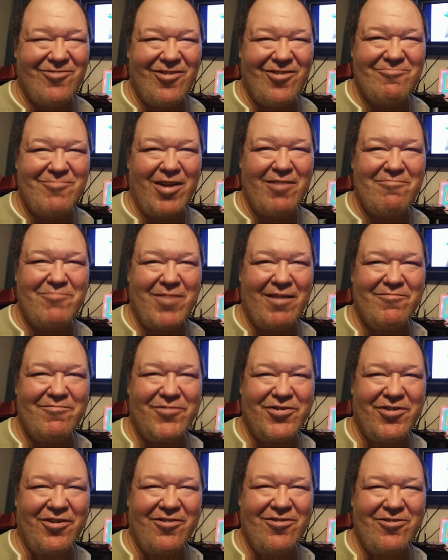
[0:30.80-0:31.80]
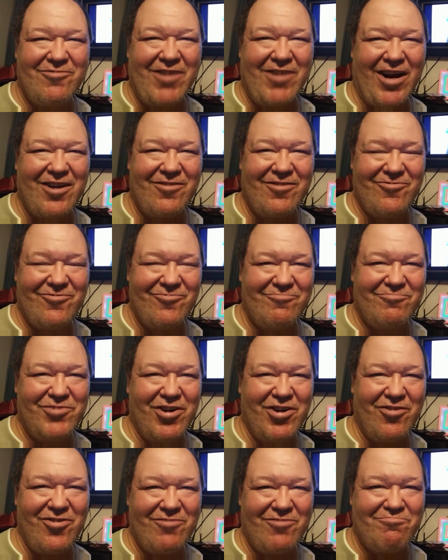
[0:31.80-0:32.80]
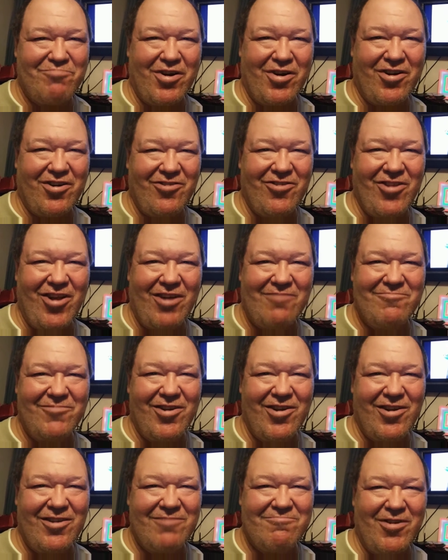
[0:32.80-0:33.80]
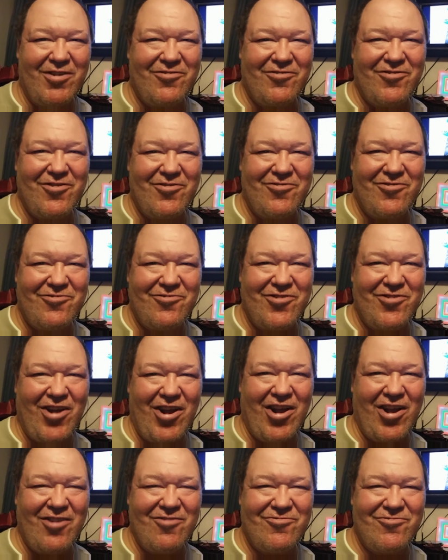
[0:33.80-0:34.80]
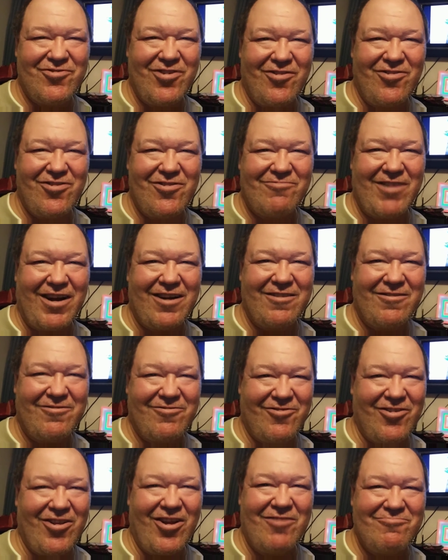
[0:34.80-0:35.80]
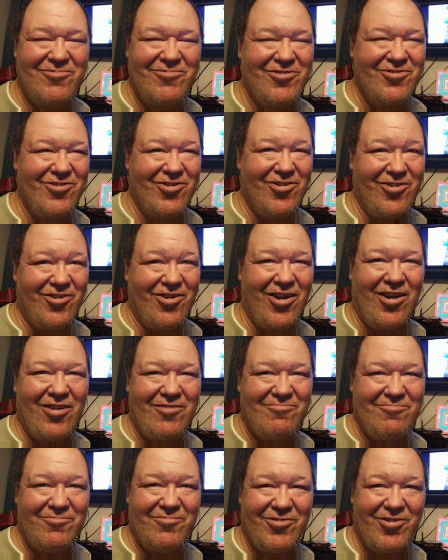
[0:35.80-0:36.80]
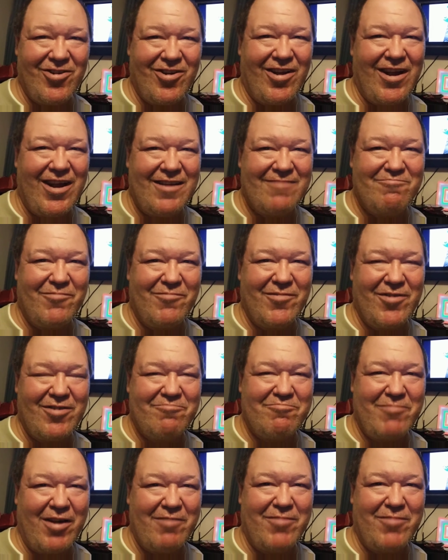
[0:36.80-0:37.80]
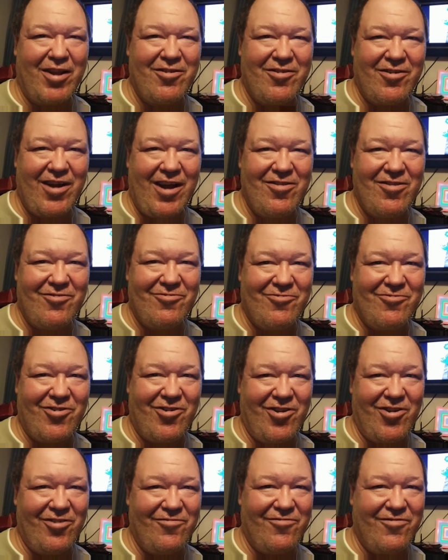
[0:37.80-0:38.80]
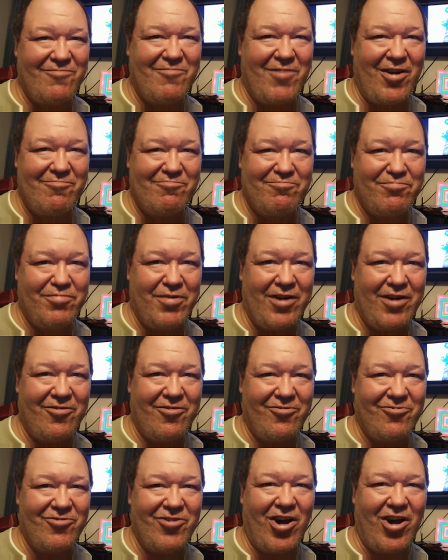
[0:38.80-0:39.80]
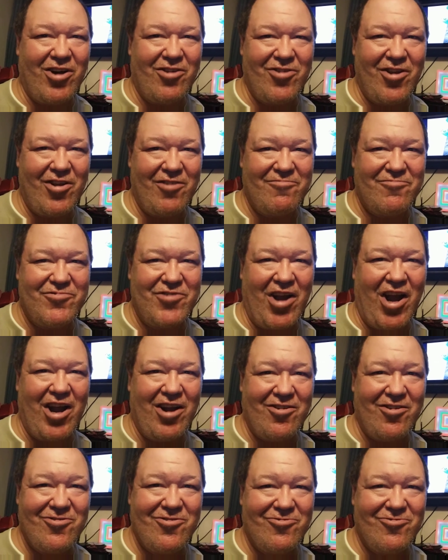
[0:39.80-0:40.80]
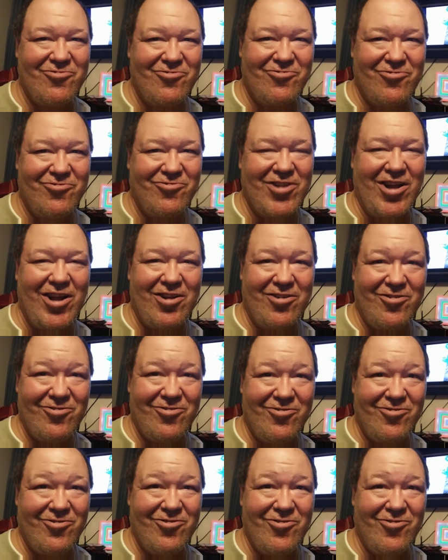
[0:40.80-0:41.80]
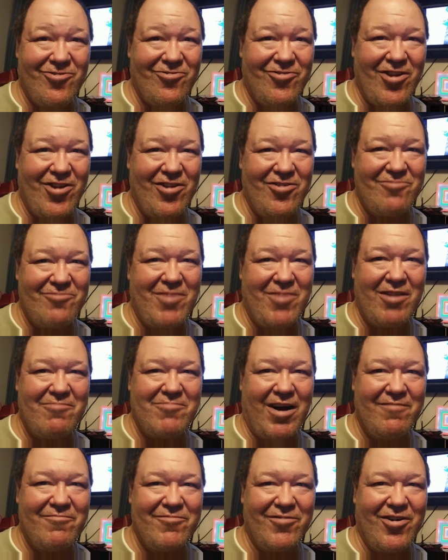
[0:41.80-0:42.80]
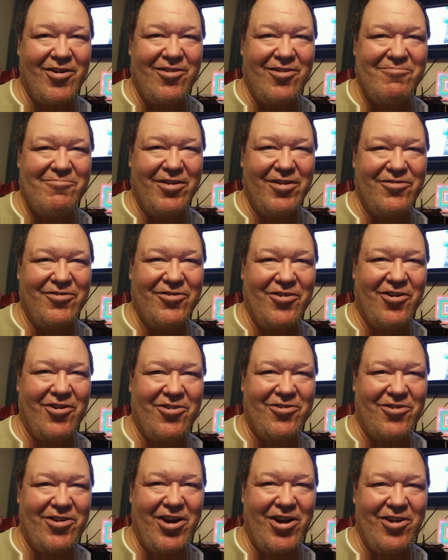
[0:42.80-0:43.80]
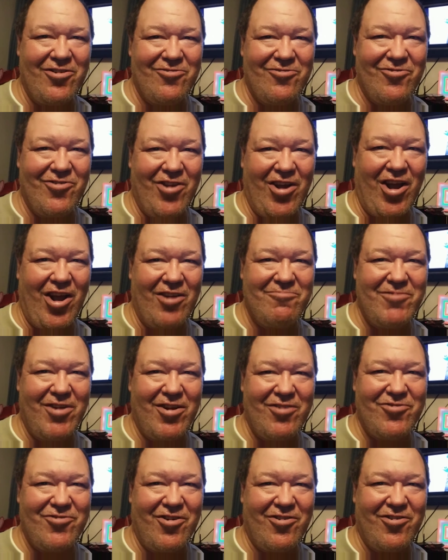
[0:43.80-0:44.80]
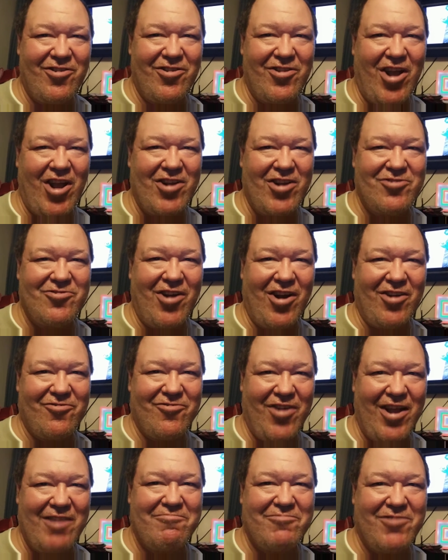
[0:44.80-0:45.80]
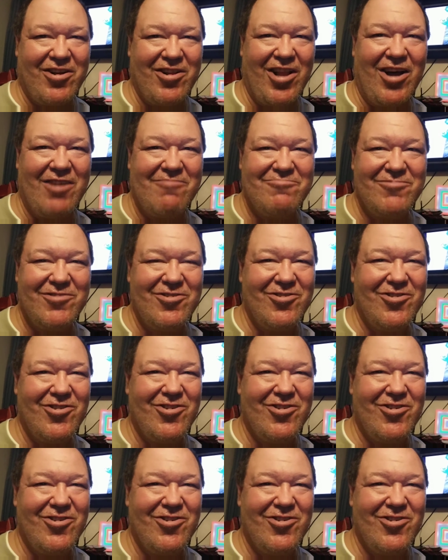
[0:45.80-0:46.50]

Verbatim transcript: when my mom joined the record, joined the book club, and my sister Diane joined the record club, and and my mother got the warning from my brother-in-law named Jack, like said to my mom, "You're gonna be sorry when they had me join the eight-track tape club,